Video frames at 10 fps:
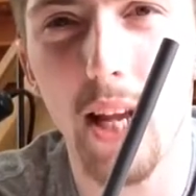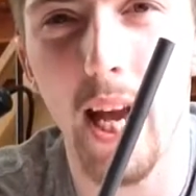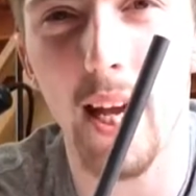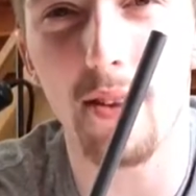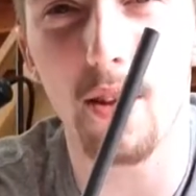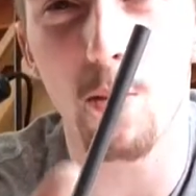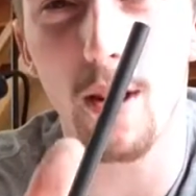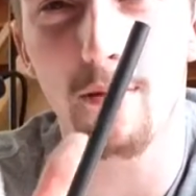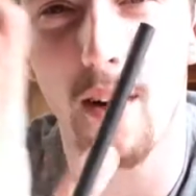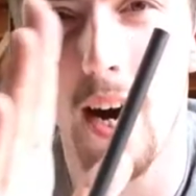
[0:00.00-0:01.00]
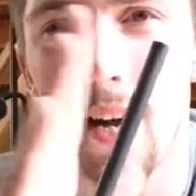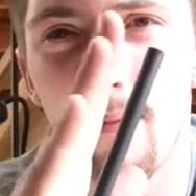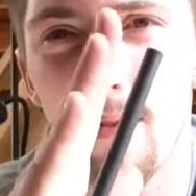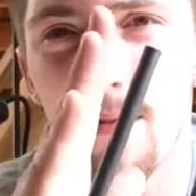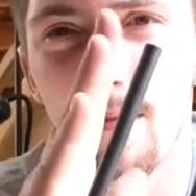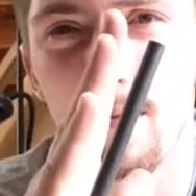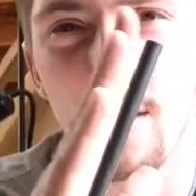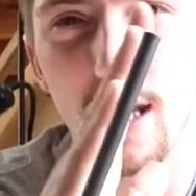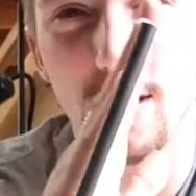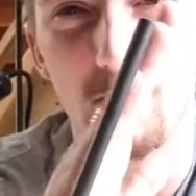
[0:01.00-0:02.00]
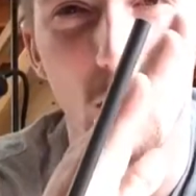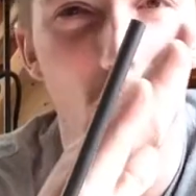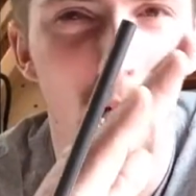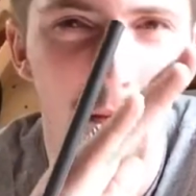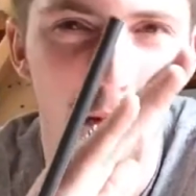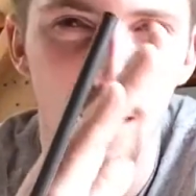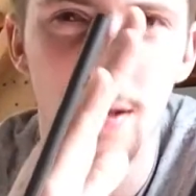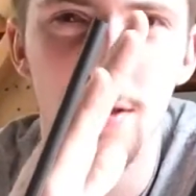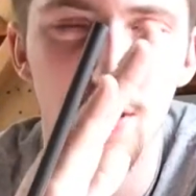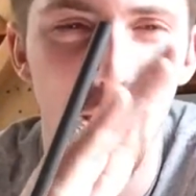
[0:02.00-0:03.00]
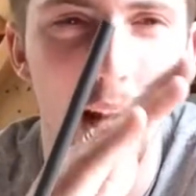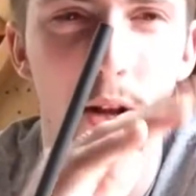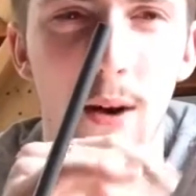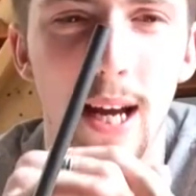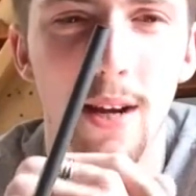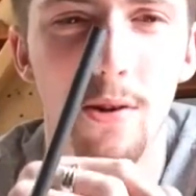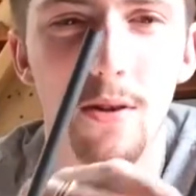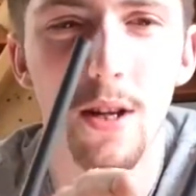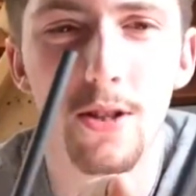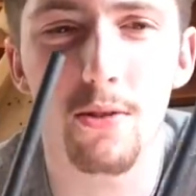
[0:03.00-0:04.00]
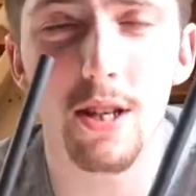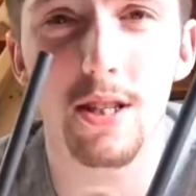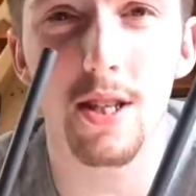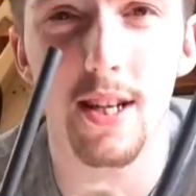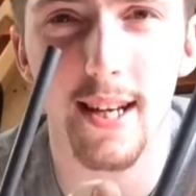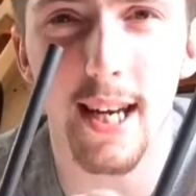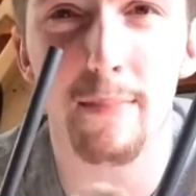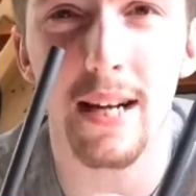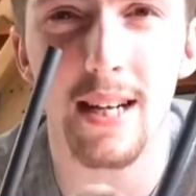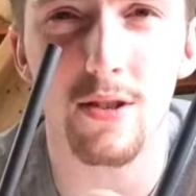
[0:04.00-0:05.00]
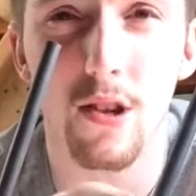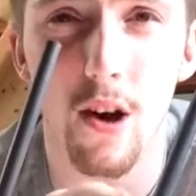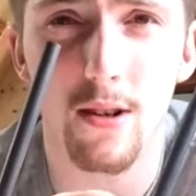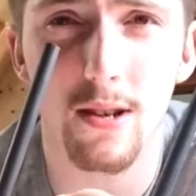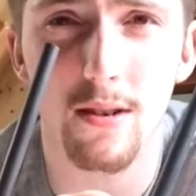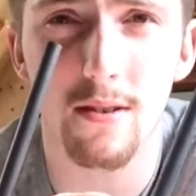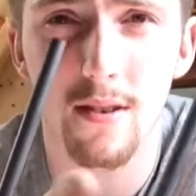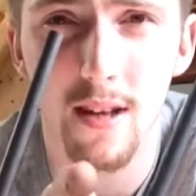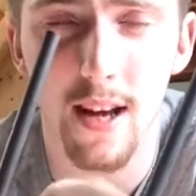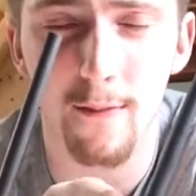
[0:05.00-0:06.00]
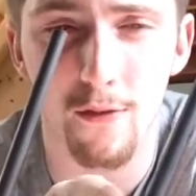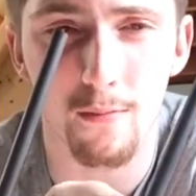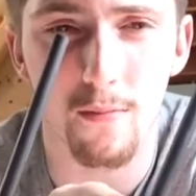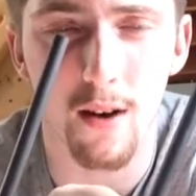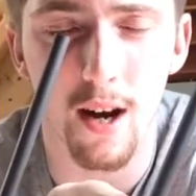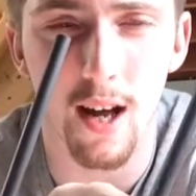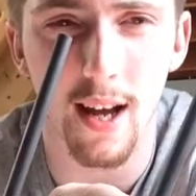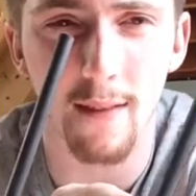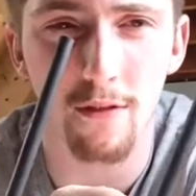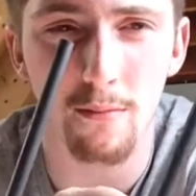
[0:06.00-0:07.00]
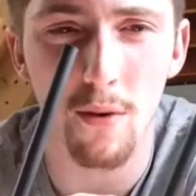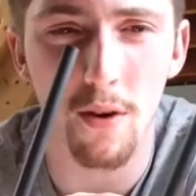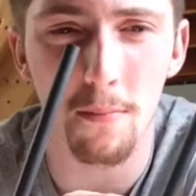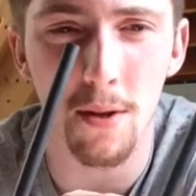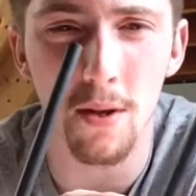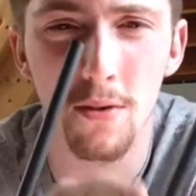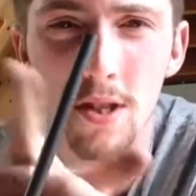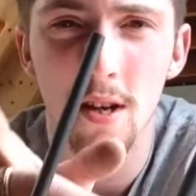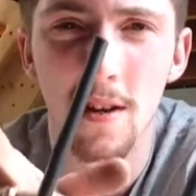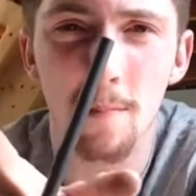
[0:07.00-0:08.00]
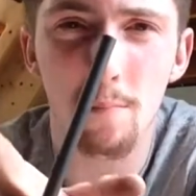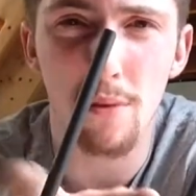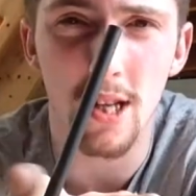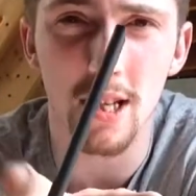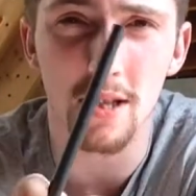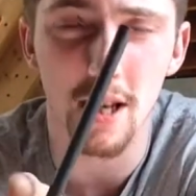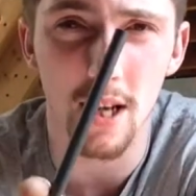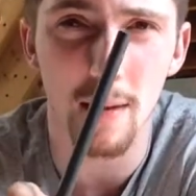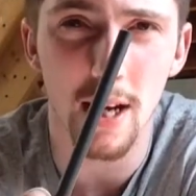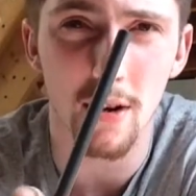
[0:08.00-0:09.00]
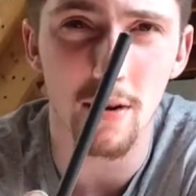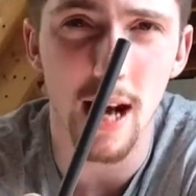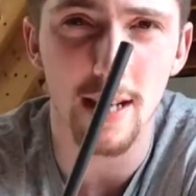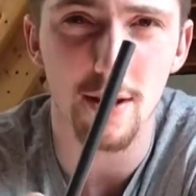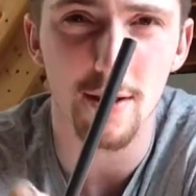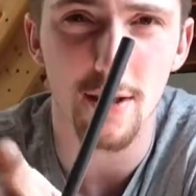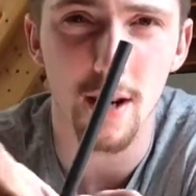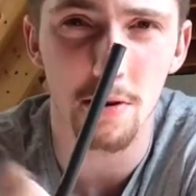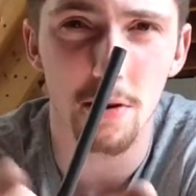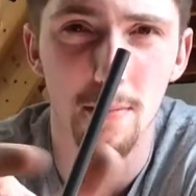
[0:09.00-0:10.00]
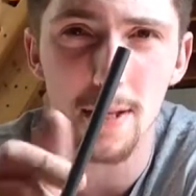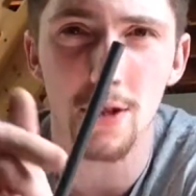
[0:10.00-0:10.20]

and the 25 is more of a shallow angle. So this is going to keep an edge longer and for more abuse, but this is going to make your edges a little bit